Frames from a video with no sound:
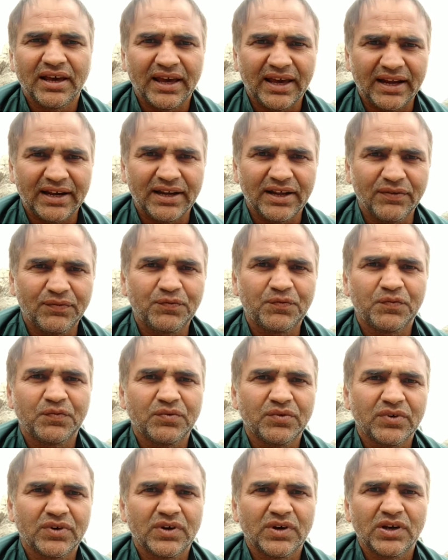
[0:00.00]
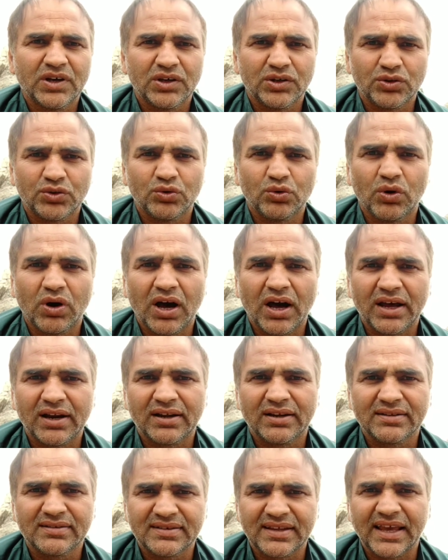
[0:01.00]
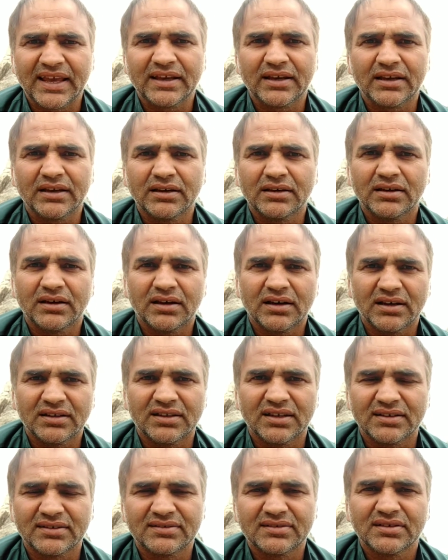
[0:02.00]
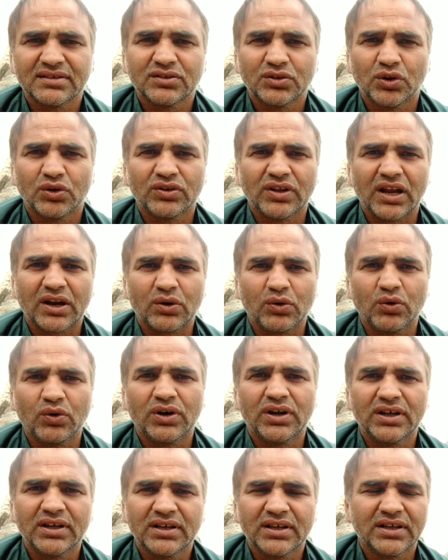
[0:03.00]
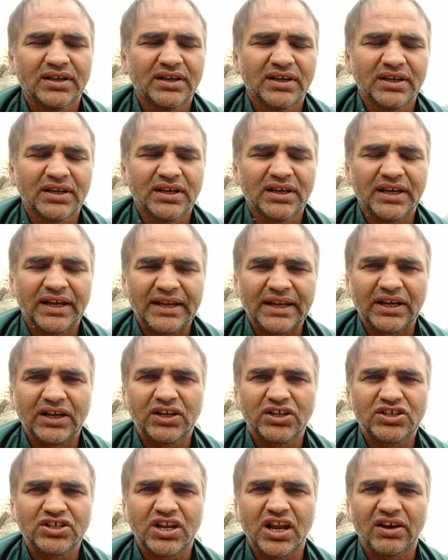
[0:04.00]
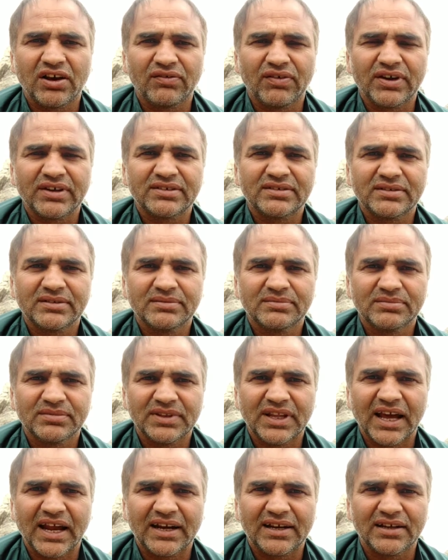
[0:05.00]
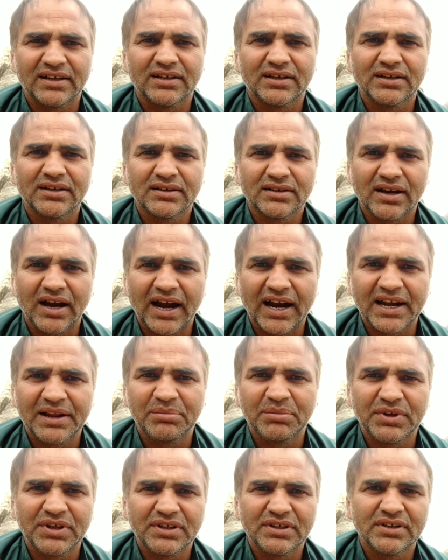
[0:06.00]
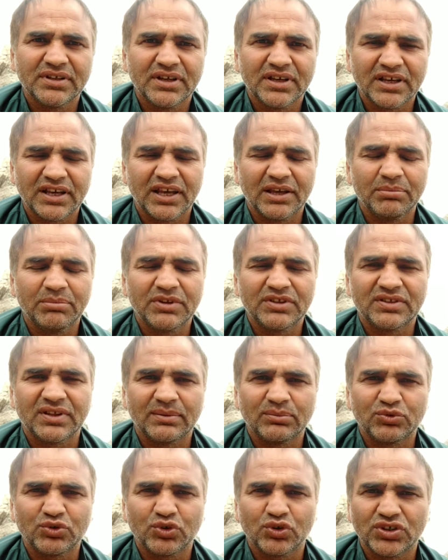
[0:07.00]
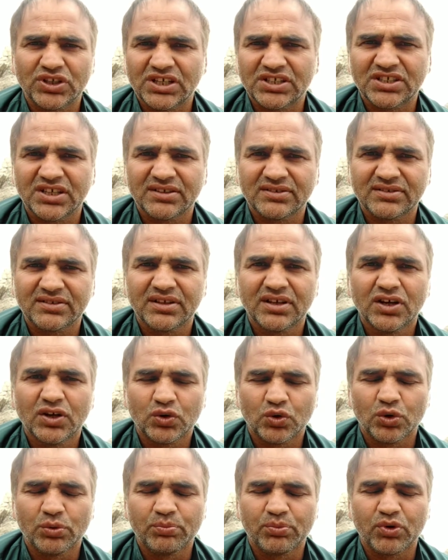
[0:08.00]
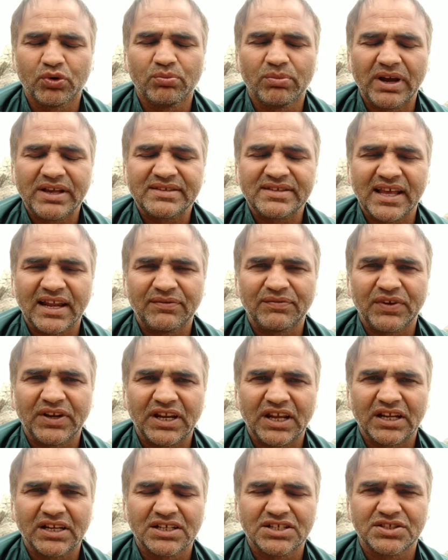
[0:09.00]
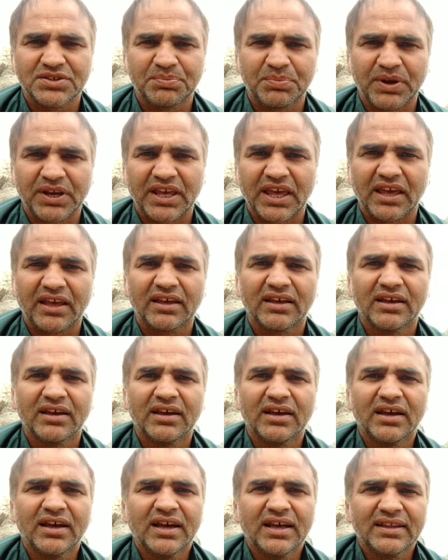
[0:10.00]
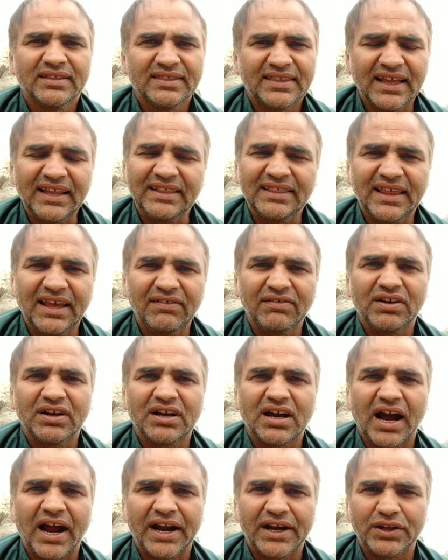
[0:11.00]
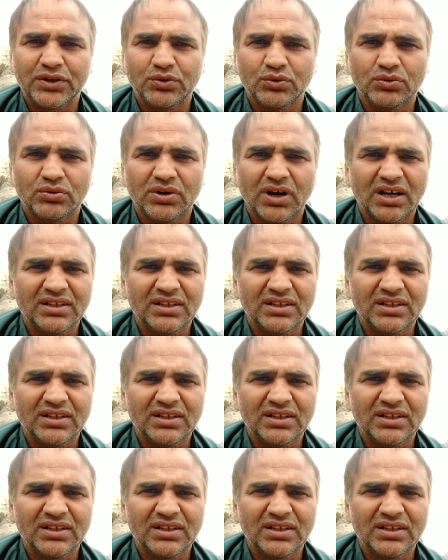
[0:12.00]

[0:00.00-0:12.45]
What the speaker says: And if you are saying others, those are good in English language, that guide me, give me some suggestions to improve myself in English speaking, then they will guide you.